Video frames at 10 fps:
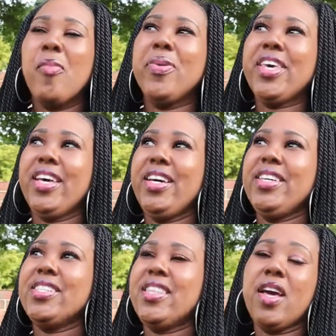
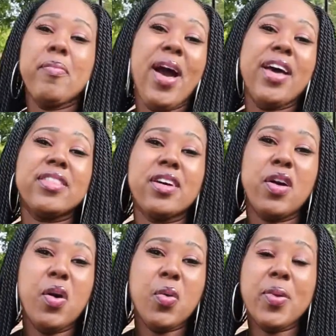Because think about the
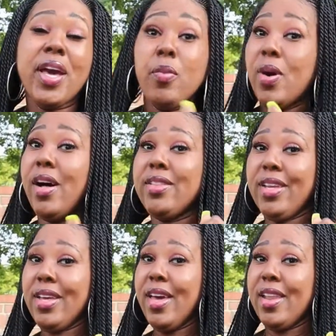whole week. Well,
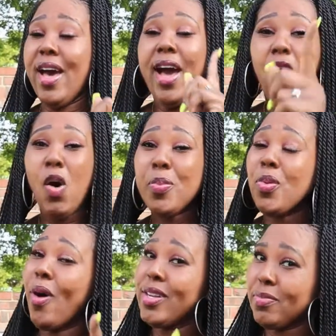then again, I hope you
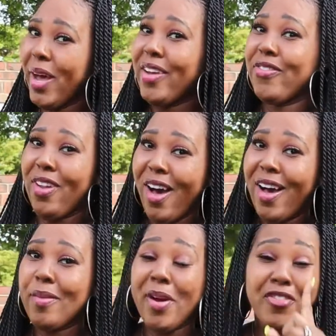watch my
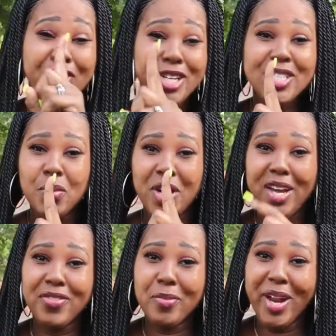vlog, my first
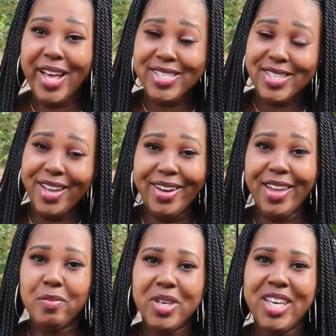one from last
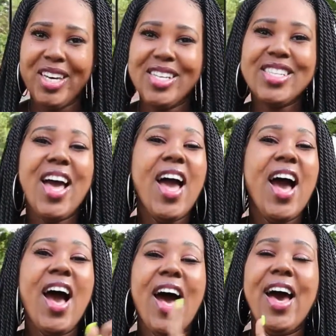Sunday, because
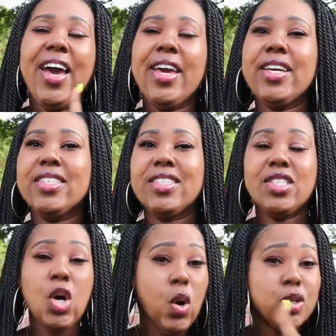I
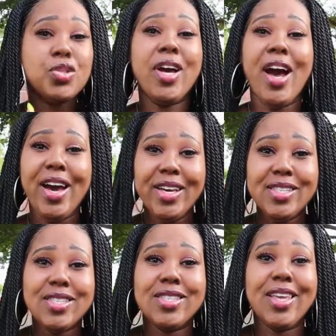told you
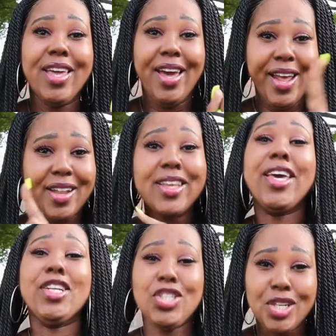guys to get out of the
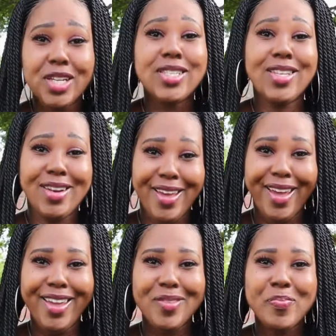kitchen on
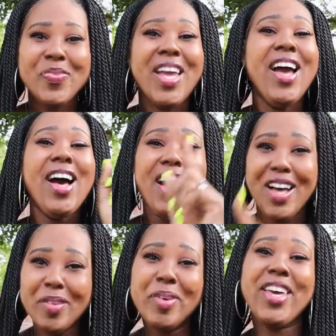Sunday.
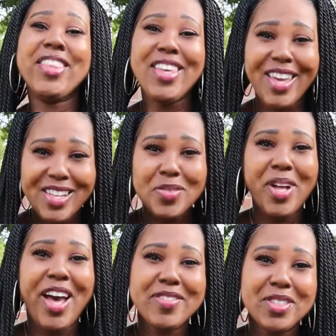Hubby and the kids will
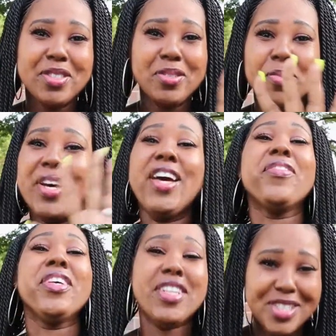have to do
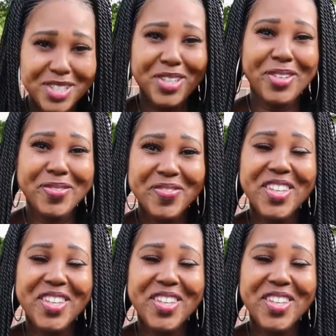whatever they need to do.